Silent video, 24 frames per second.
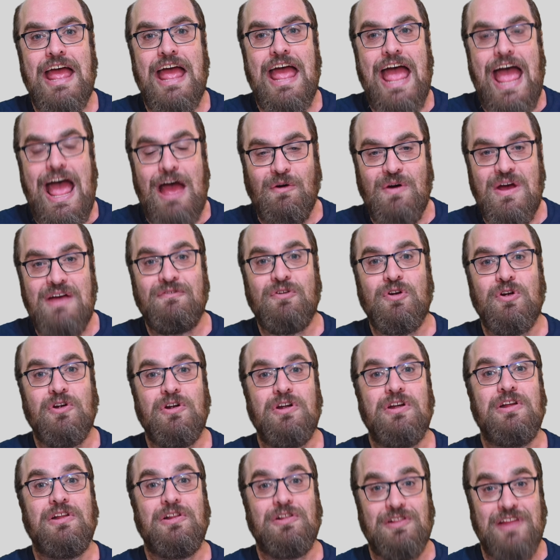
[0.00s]
However,
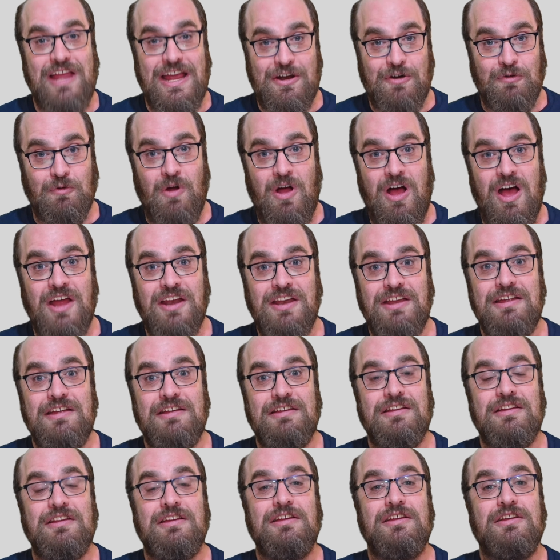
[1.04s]
later on,
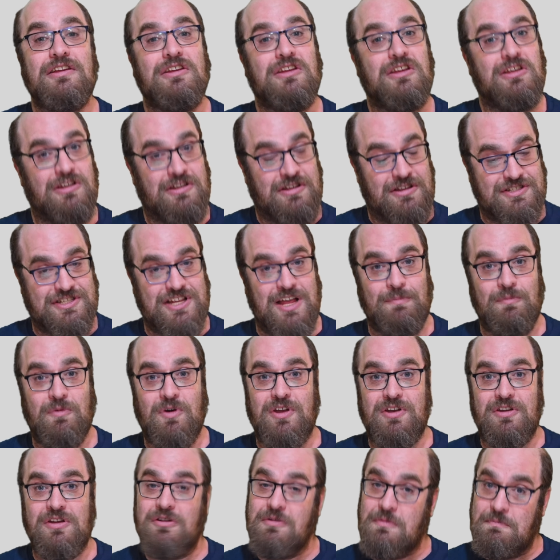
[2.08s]

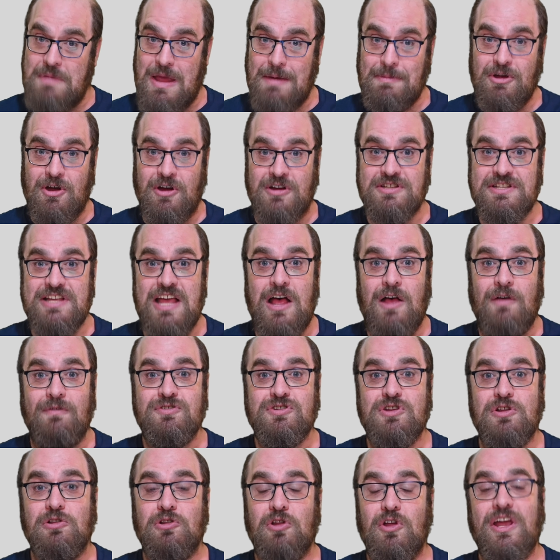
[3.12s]
someone, maybe
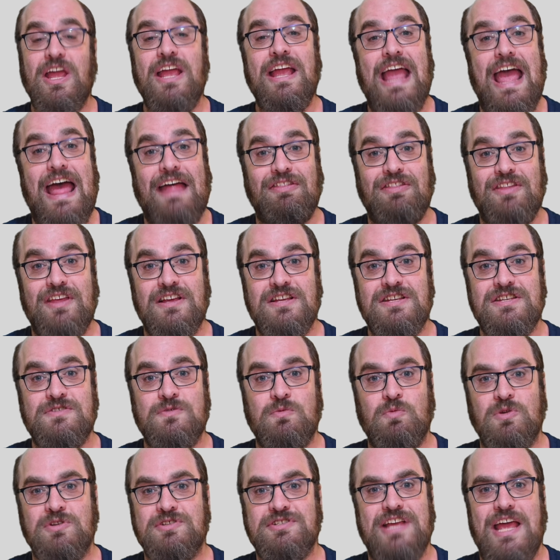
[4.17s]
ourselves, looking at this
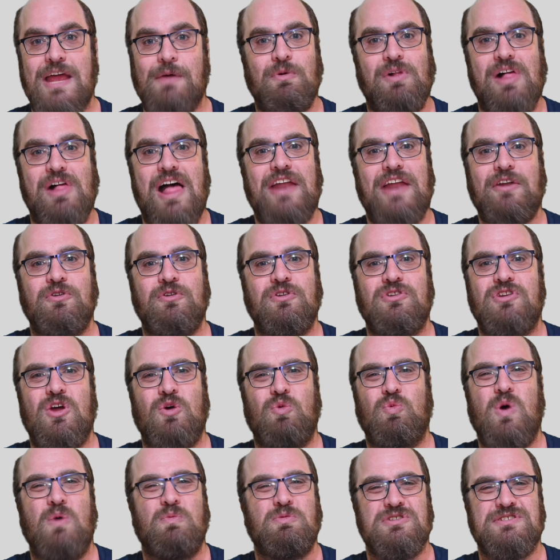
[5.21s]
will say, well, I don't know
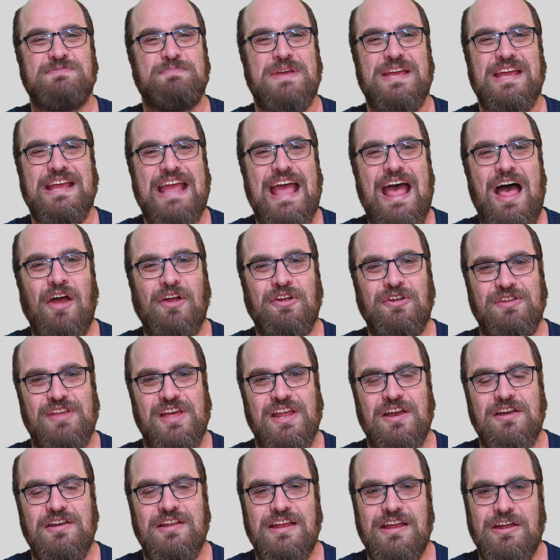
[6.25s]
what was being
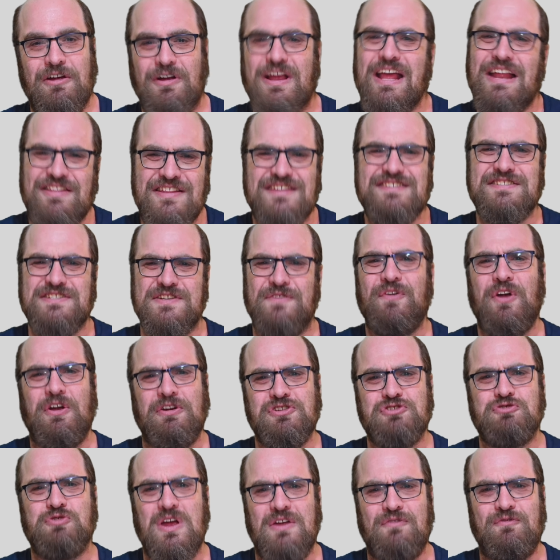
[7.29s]
calculated here. Again, this is a very
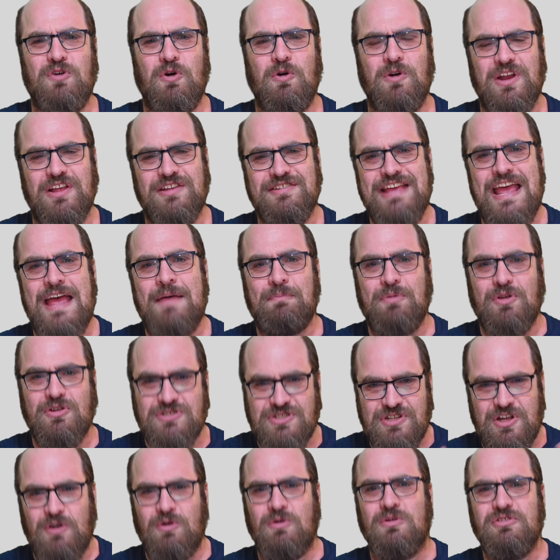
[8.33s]
straightforward example,
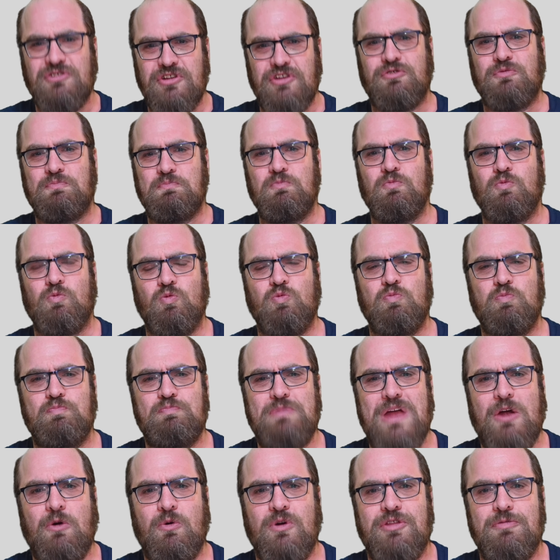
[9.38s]
so just
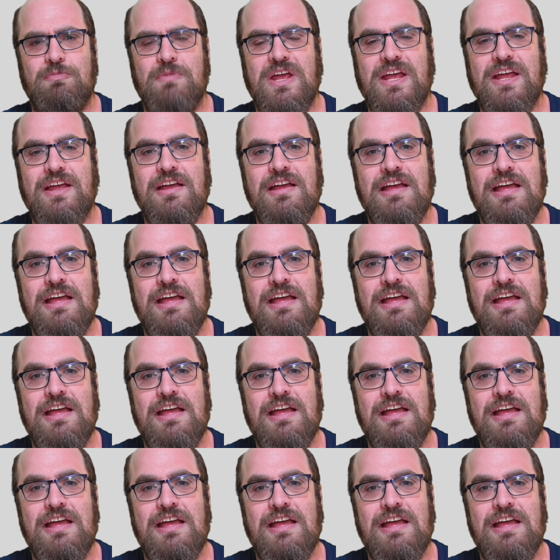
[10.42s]
bear with me.